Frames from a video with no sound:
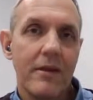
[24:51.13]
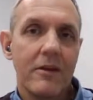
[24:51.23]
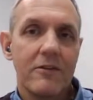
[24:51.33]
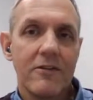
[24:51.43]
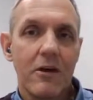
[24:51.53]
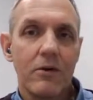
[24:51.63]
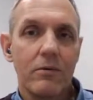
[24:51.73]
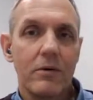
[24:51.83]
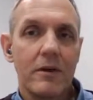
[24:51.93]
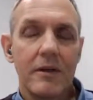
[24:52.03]

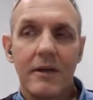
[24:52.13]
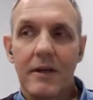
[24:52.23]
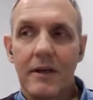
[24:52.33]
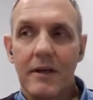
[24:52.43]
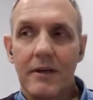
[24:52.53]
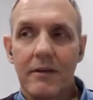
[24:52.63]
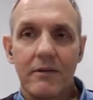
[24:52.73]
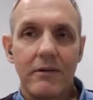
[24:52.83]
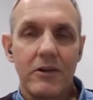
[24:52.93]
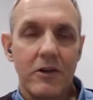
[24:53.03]
So,
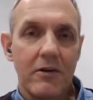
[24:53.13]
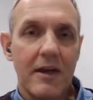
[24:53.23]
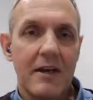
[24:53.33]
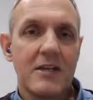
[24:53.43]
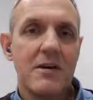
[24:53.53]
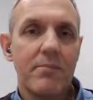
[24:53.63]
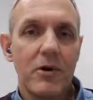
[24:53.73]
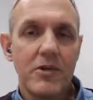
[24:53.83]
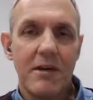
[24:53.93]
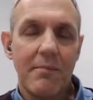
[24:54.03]
getting some
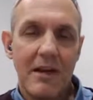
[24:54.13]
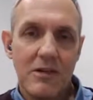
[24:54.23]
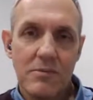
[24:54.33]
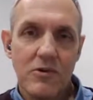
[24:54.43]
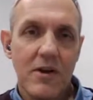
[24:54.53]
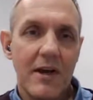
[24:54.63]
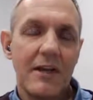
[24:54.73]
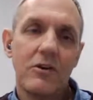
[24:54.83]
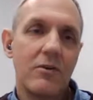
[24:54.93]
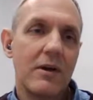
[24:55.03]
project management training,
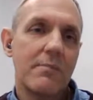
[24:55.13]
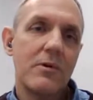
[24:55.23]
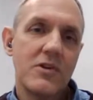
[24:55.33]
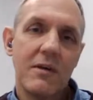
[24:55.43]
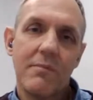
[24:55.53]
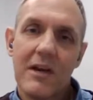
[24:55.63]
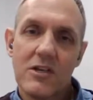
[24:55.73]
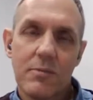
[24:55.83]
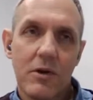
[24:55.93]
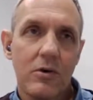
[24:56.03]
or doing a project
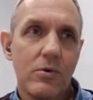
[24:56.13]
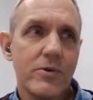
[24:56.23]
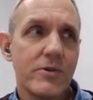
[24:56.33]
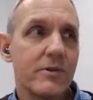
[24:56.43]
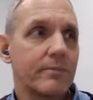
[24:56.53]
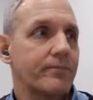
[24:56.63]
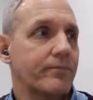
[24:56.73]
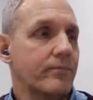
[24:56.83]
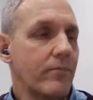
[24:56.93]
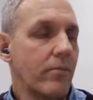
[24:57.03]
management course,
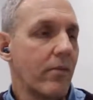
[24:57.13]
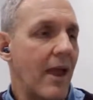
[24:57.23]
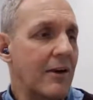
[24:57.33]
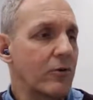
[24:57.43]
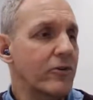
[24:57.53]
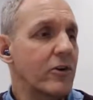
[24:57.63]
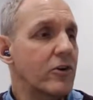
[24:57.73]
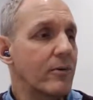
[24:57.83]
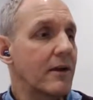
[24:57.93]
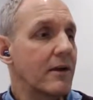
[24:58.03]
and also
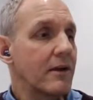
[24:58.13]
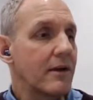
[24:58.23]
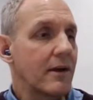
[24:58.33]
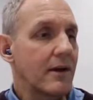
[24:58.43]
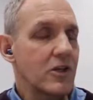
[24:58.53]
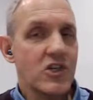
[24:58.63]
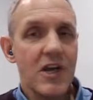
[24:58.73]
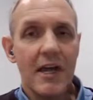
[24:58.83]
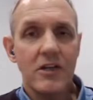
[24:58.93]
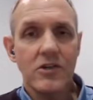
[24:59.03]
doing
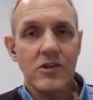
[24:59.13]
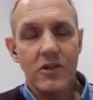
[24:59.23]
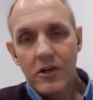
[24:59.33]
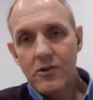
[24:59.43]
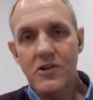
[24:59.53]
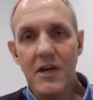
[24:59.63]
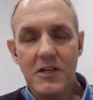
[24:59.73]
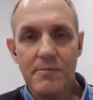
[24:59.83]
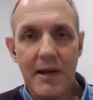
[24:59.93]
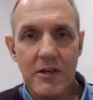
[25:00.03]

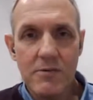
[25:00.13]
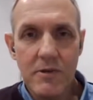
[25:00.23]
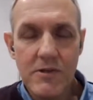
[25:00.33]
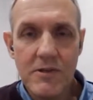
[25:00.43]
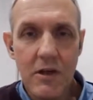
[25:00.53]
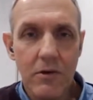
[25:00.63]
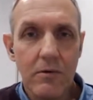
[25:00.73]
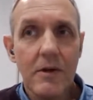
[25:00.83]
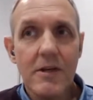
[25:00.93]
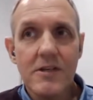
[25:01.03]
change management. So
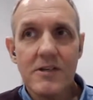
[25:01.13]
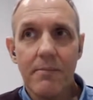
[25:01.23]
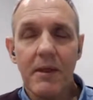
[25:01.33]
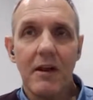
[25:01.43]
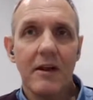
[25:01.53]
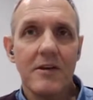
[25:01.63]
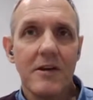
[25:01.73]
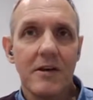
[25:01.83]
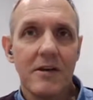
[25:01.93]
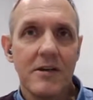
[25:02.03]
something like
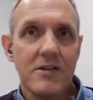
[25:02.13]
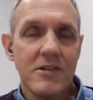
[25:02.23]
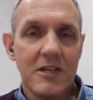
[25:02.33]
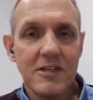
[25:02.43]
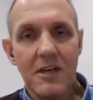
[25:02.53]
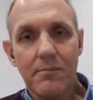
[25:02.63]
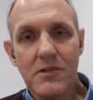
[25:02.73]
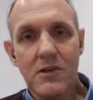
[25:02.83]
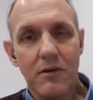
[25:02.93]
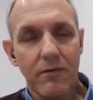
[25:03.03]
a Six Sigma
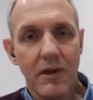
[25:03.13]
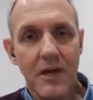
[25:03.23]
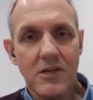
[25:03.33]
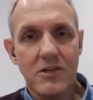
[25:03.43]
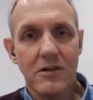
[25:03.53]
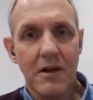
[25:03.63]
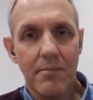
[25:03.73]
certification,